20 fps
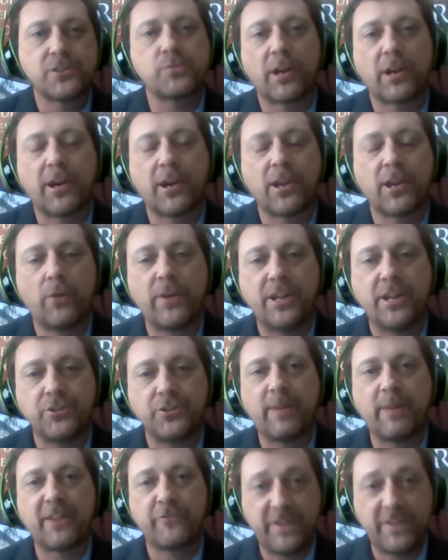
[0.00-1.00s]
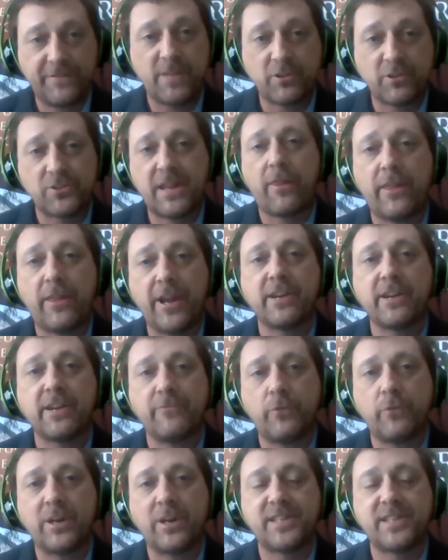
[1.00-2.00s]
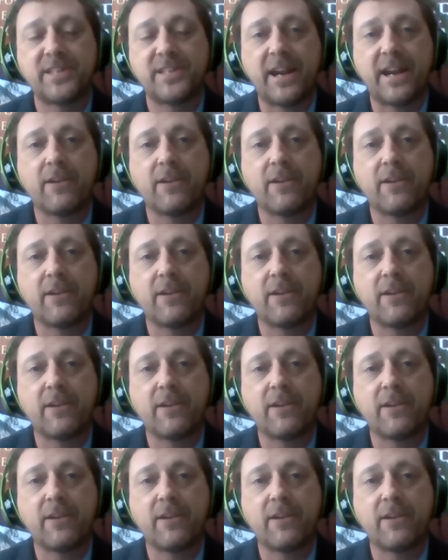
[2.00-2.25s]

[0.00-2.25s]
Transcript: we're gonna go in and do about a 50%